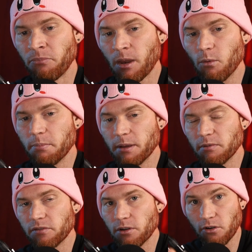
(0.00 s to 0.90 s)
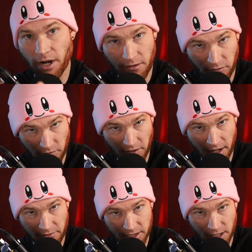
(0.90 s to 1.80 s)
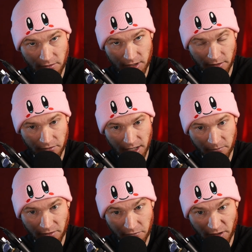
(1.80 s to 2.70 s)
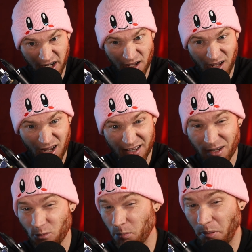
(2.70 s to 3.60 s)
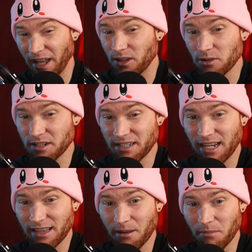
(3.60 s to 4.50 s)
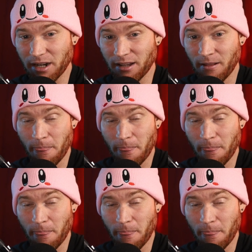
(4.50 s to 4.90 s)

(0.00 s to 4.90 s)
where people feel grateful for everything you've done for them for free and they will beg you to take their money.